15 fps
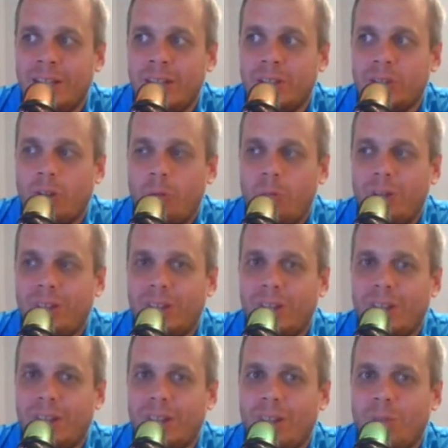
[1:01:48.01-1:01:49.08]
So, but
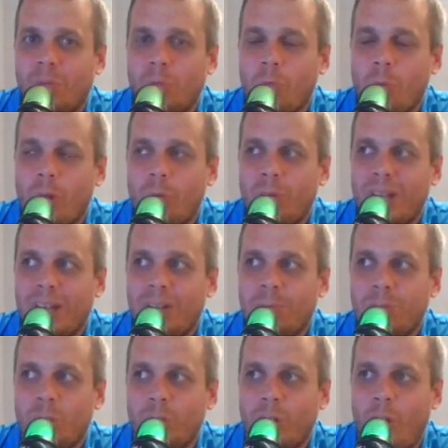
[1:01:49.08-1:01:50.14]
what we end up
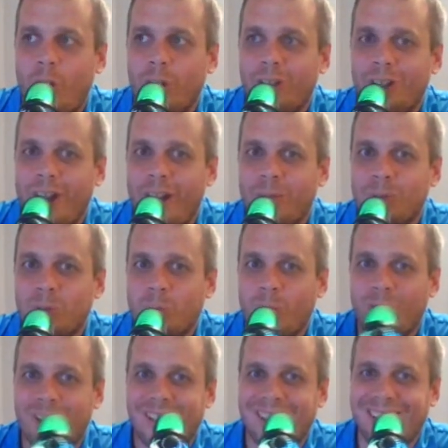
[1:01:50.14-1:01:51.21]
doing all the time is
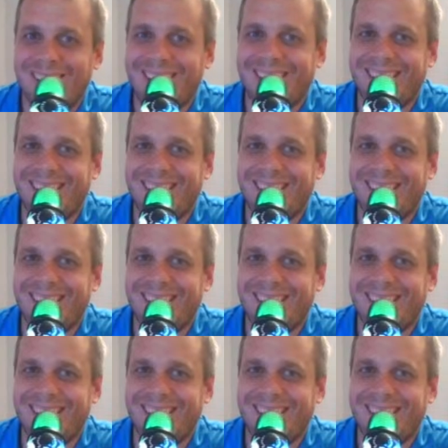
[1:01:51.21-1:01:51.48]
working